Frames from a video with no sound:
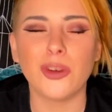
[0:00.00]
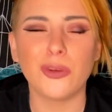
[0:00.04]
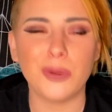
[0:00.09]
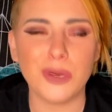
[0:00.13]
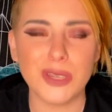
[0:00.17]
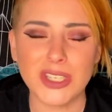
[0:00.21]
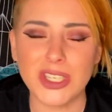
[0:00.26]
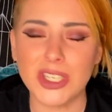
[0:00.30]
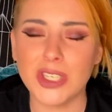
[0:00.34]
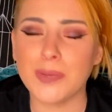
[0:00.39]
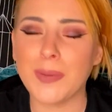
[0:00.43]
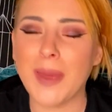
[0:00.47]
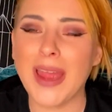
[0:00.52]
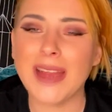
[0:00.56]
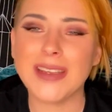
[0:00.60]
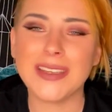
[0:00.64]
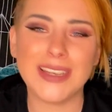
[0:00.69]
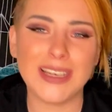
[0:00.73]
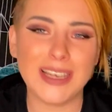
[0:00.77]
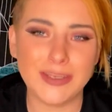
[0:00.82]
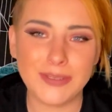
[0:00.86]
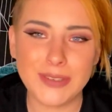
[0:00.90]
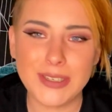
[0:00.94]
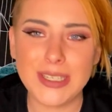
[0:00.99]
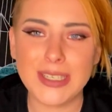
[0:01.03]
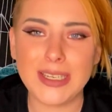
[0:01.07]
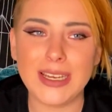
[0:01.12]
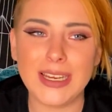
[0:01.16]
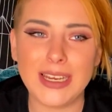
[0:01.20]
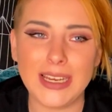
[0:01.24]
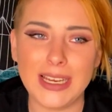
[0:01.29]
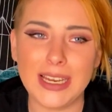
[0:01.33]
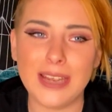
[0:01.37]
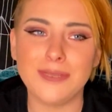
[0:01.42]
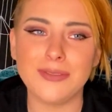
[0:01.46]
We suspect he
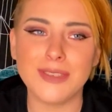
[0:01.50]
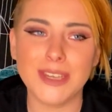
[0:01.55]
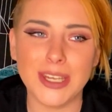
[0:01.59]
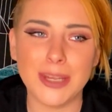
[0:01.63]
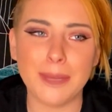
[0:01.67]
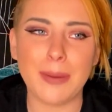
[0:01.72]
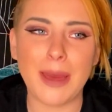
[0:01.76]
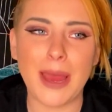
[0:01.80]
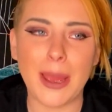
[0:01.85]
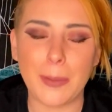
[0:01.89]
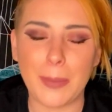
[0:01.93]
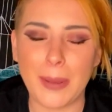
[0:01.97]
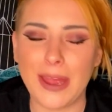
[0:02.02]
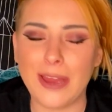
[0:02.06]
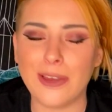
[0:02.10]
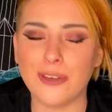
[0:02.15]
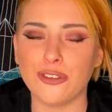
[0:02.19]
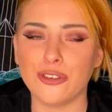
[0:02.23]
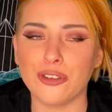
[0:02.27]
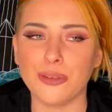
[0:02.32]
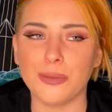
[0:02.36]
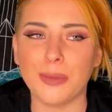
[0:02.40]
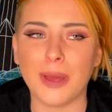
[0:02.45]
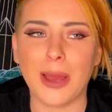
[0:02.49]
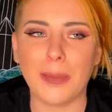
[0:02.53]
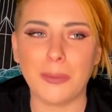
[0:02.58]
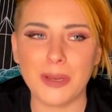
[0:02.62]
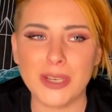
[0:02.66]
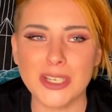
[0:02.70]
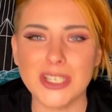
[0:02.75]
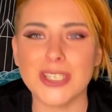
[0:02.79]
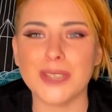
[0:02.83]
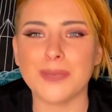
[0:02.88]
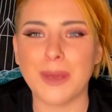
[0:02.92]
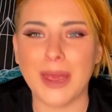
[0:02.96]
lived in the back bedroom, and
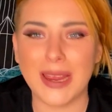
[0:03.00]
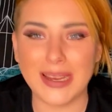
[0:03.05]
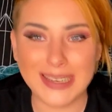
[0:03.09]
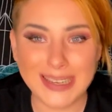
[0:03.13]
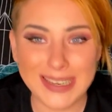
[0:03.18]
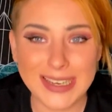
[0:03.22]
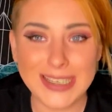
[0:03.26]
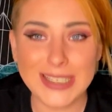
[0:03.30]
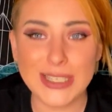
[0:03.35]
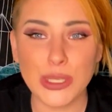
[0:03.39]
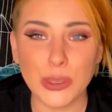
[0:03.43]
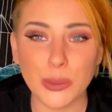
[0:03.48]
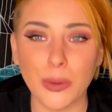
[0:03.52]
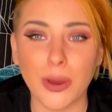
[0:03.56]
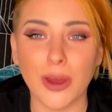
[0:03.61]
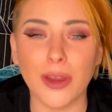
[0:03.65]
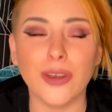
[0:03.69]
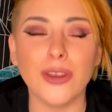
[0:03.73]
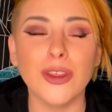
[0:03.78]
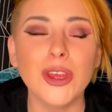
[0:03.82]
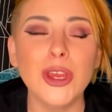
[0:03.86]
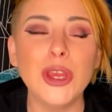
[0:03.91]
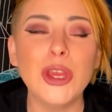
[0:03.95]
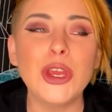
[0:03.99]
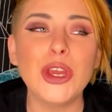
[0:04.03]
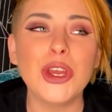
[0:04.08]
we suspect he's the one